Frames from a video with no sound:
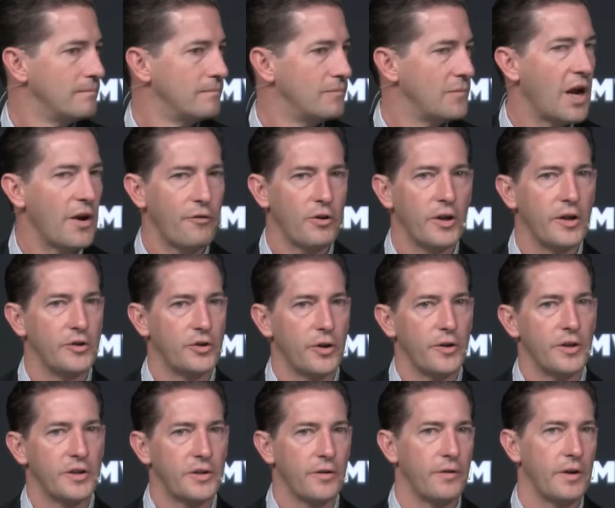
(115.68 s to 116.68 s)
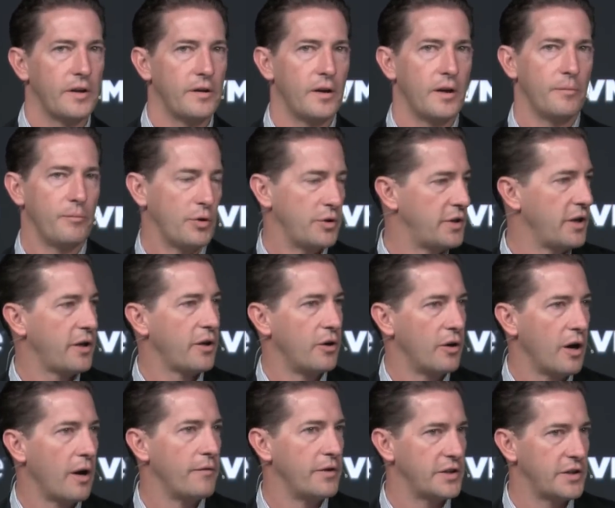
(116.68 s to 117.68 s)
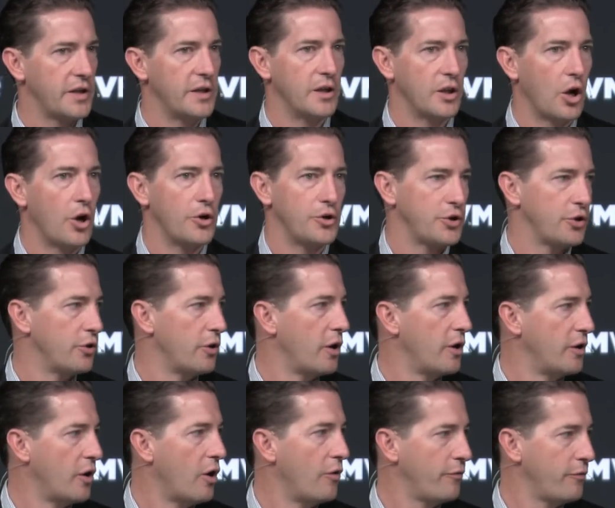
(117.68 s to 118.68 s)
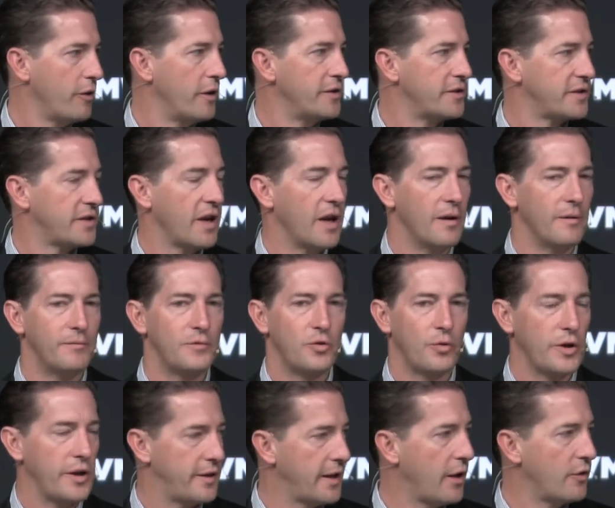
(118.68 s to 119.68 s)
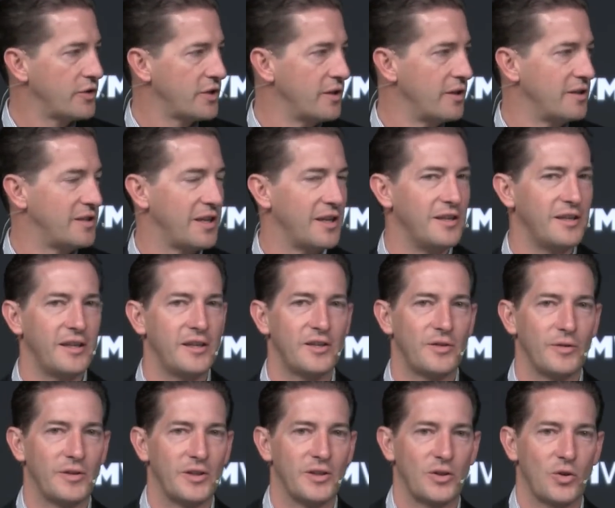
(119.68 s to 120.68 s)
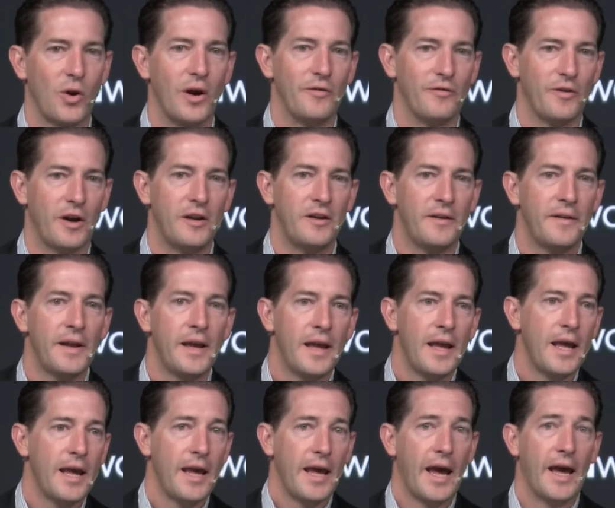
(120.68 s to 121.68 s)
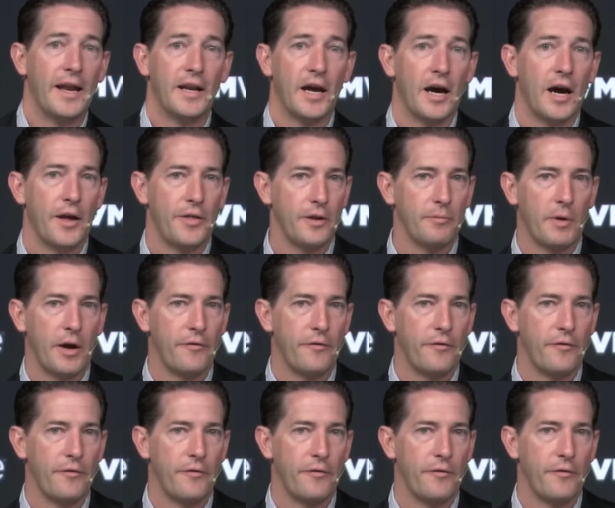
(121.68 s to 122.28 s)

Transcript: Yeah, I really enjoyed this event in particular. Obviously, larger on all fronts, uh, 20,000 attendees, which is quite fun. And uh, I think my